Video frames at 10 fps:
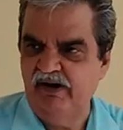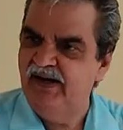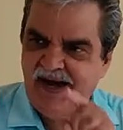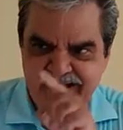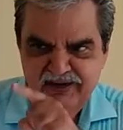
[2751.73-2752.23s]

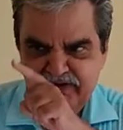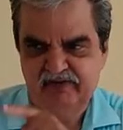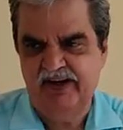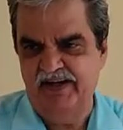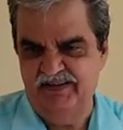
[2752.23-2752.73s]
Bhave in
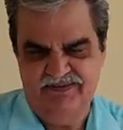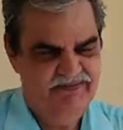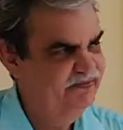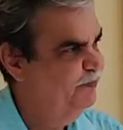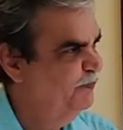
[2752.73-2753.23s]
1958.
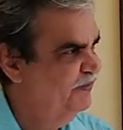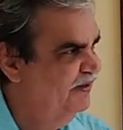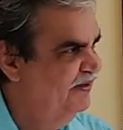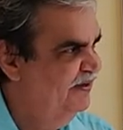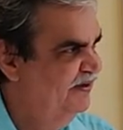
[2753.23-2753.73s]

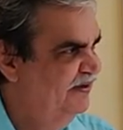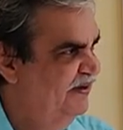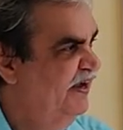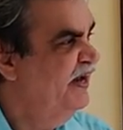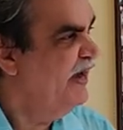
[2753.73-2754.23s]

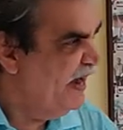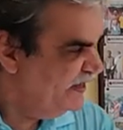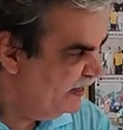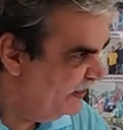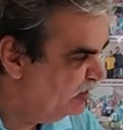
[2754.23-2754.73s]
In
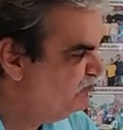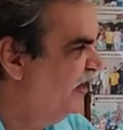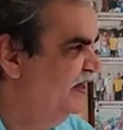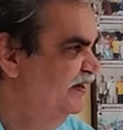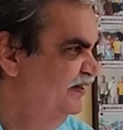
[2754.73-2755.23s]

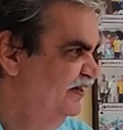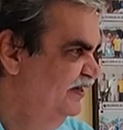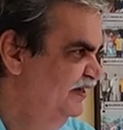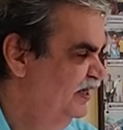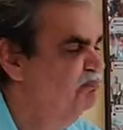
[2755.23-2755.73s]
1985,
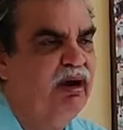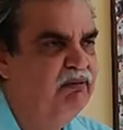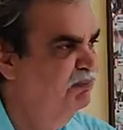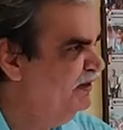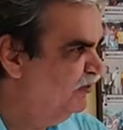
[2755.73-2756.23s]

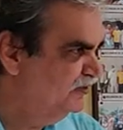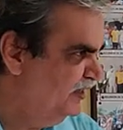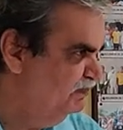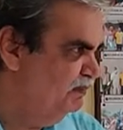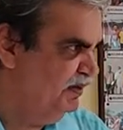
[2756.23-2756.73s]
Baba Amte got
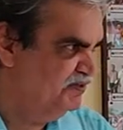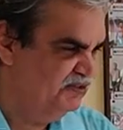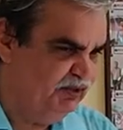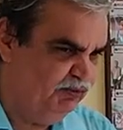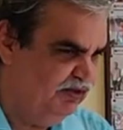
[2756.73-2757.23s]
the Raymond
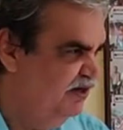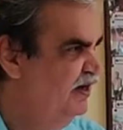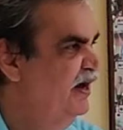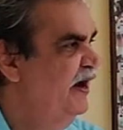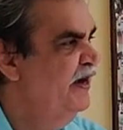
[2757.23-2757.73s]
Magsaysay Award.
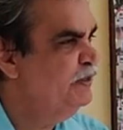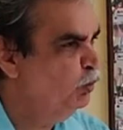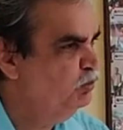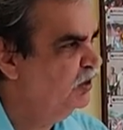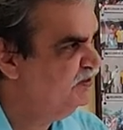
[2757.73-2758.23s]

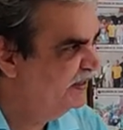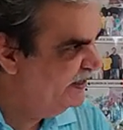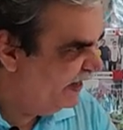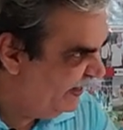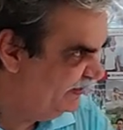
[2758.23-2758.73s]
In
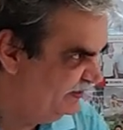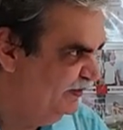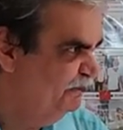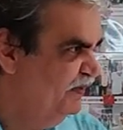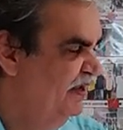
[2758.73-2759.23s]
2008,
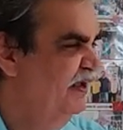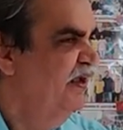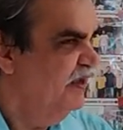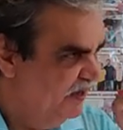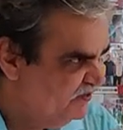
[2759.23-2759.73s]

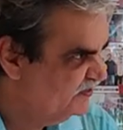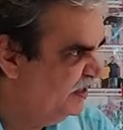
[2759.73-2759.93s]
his